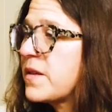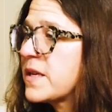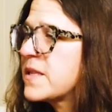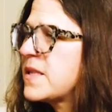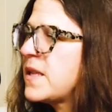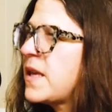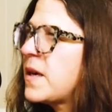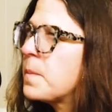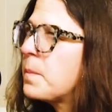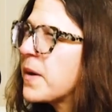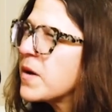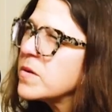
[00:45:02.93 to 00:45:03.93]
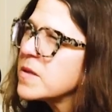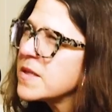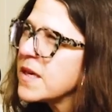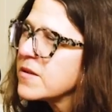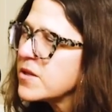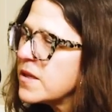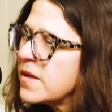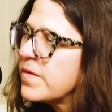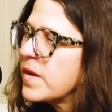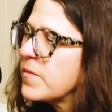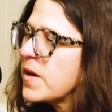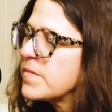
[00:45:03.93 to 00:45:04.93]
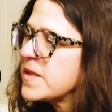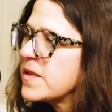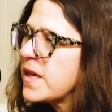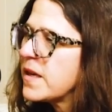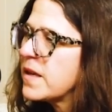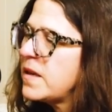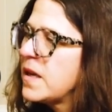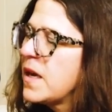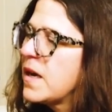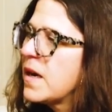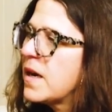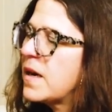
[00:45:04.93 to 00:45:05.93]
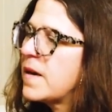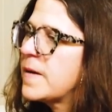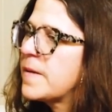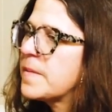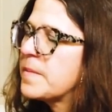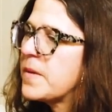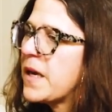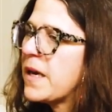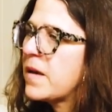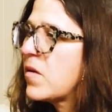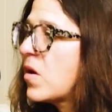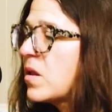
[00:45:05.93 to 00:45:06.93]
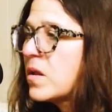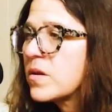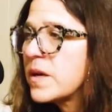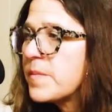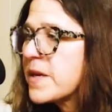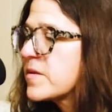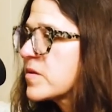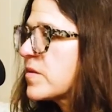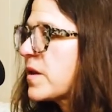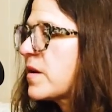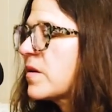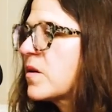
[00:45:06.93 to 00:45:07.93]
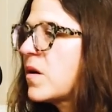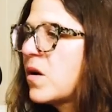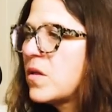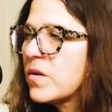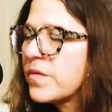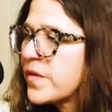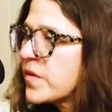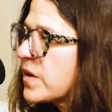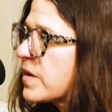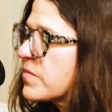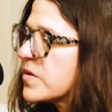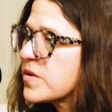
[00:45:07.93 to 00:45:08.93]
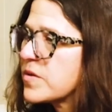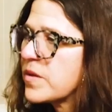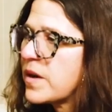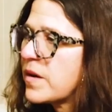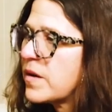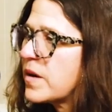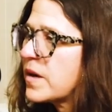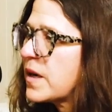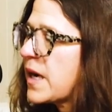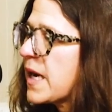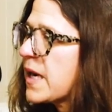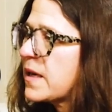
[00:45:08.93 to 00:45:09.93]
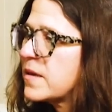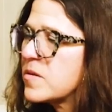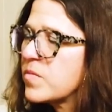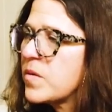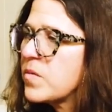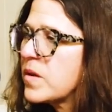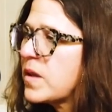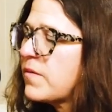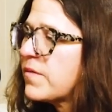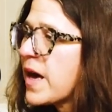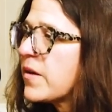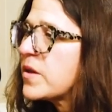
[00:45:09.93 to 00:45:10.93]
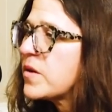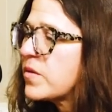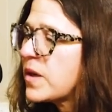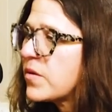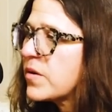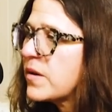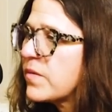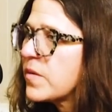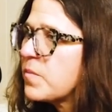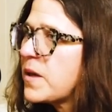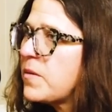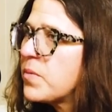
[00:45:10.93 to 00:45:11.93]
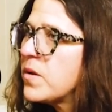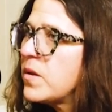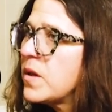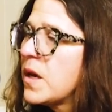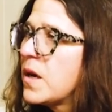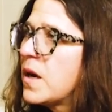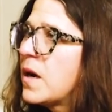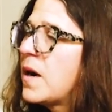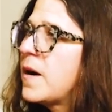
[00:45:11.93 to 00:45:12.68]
I think it's in the About section, if I'm not mistaken. And all our emails are there. All our phone numbers are there. And we really value hearing from people.